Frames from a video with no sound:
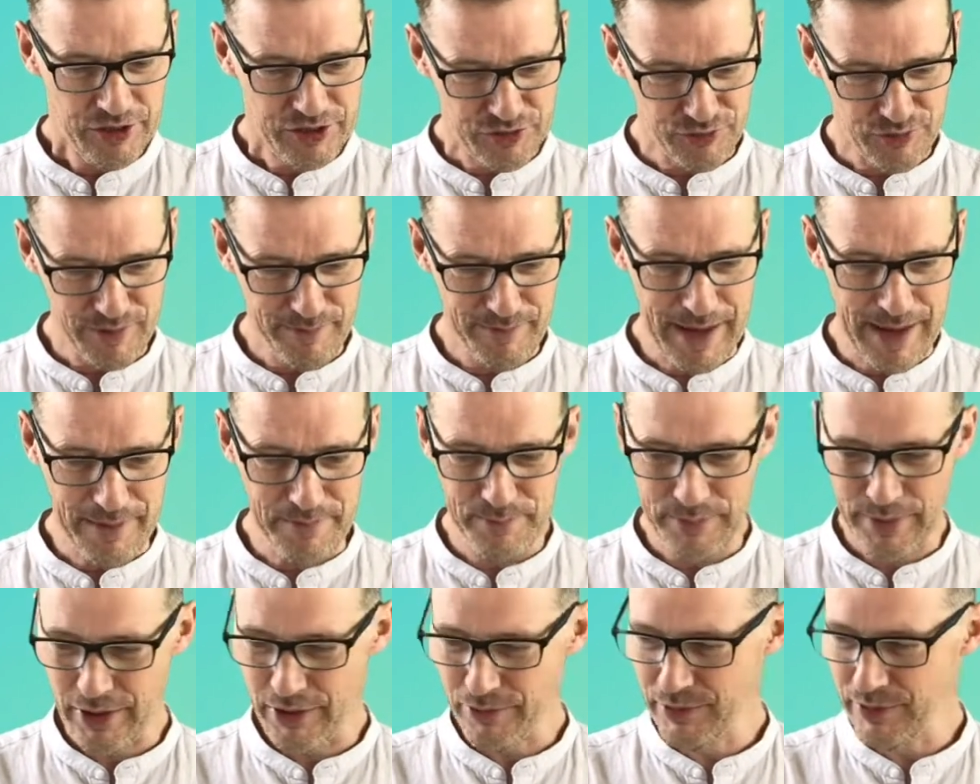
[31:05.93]
To
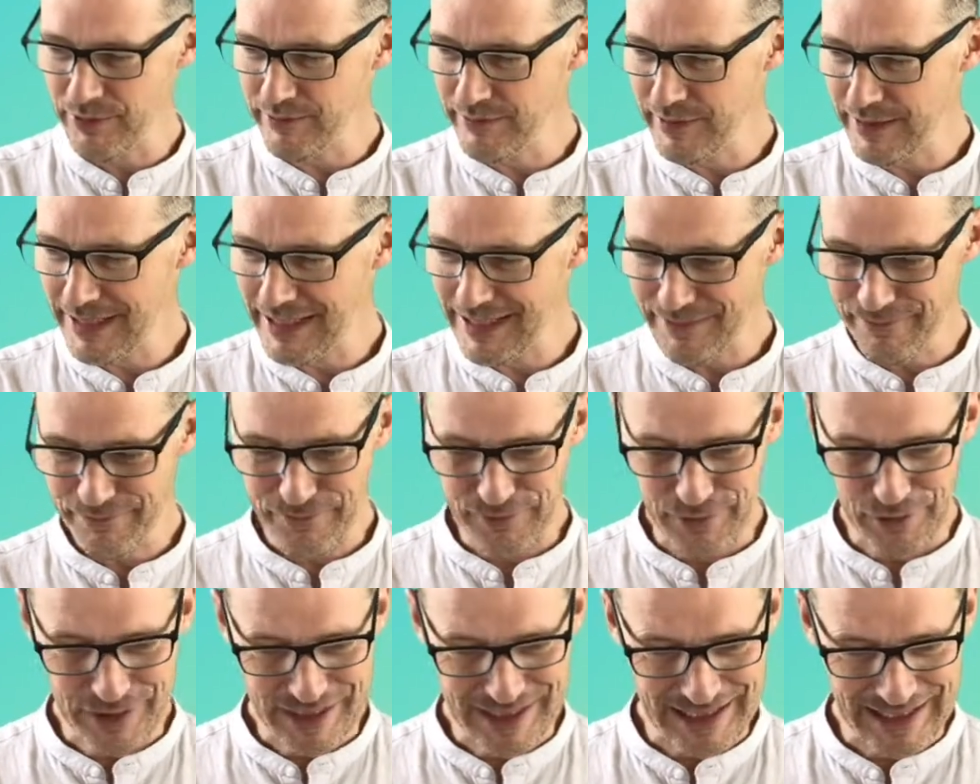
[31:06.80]
remember, we read in
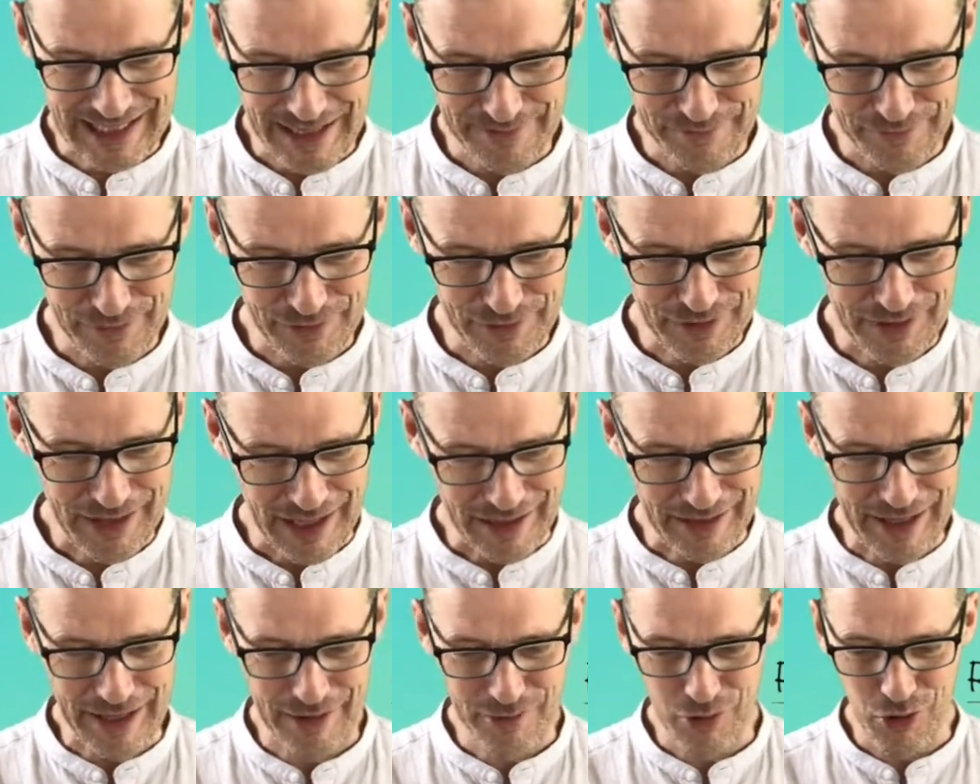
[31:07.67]
verse 11
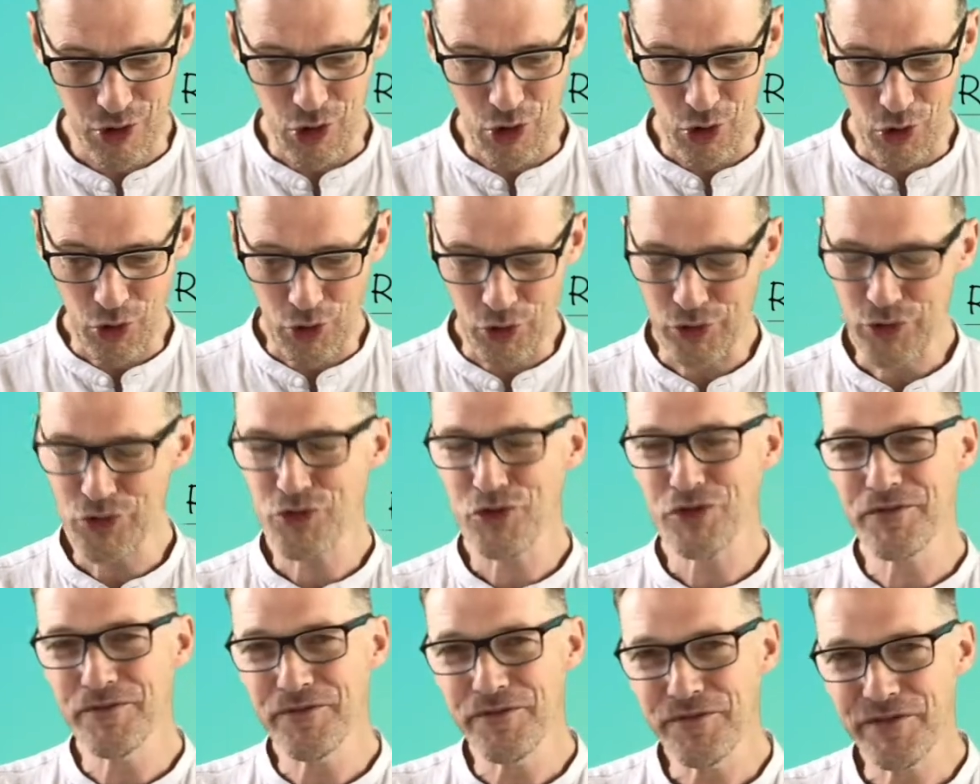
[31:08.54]
that there were
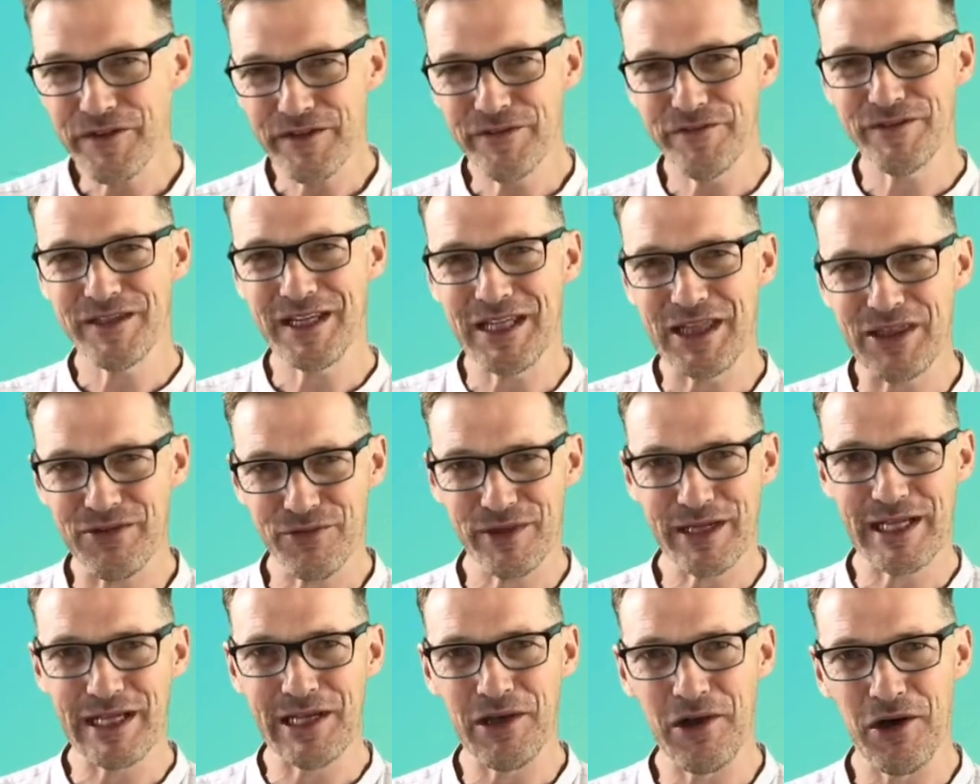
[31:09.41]

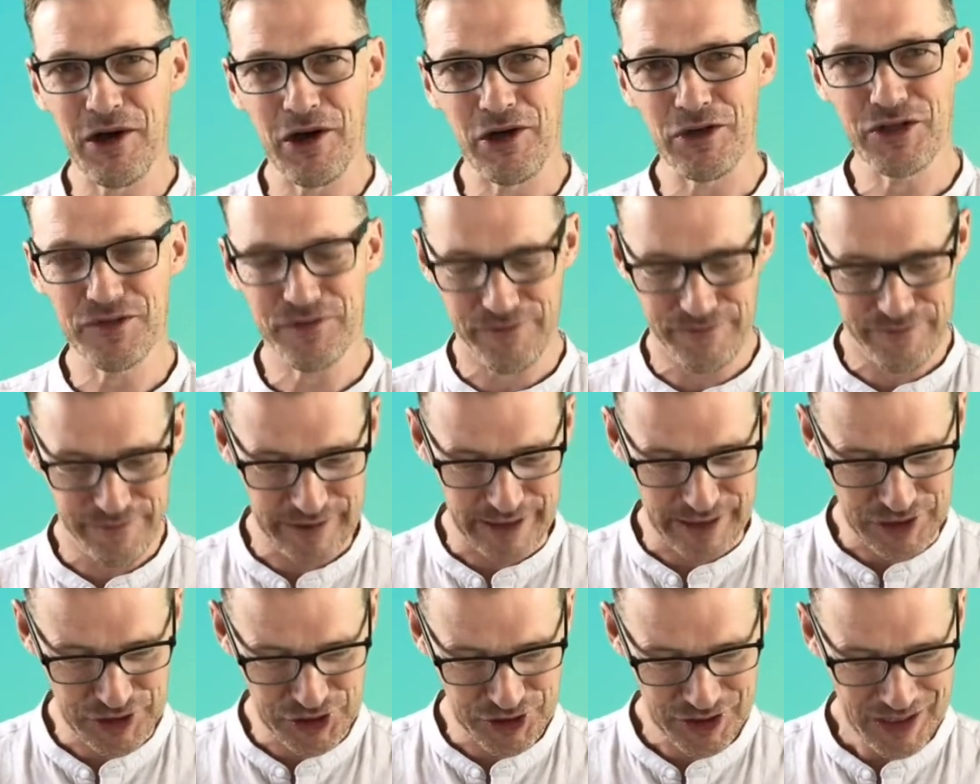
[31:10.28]
153 large
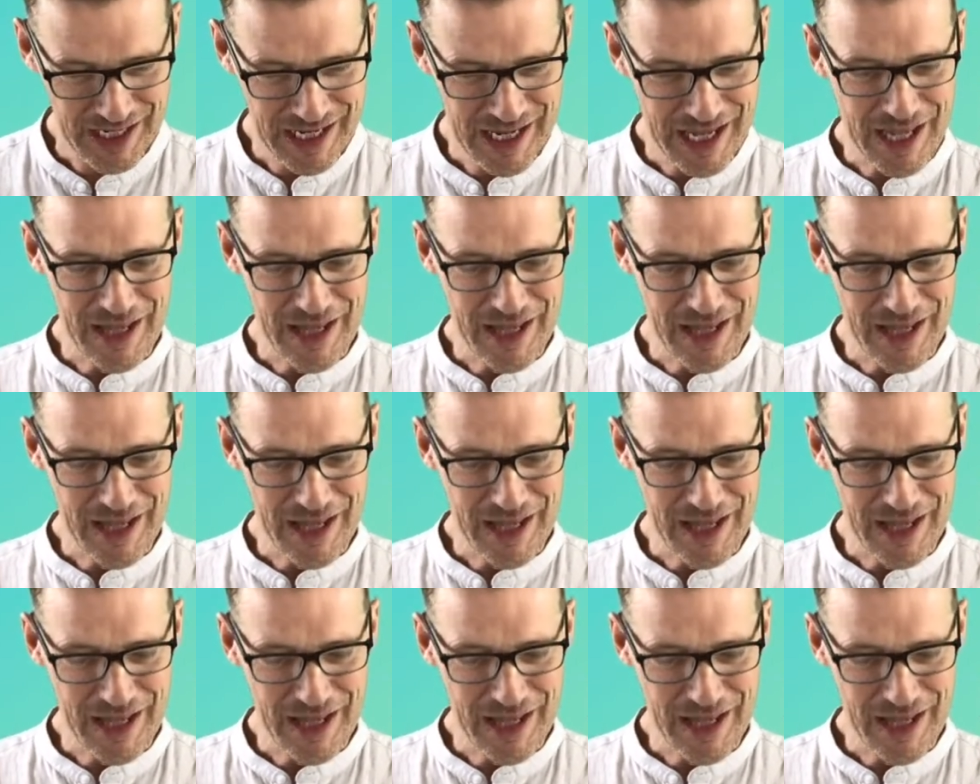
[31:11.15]
fish,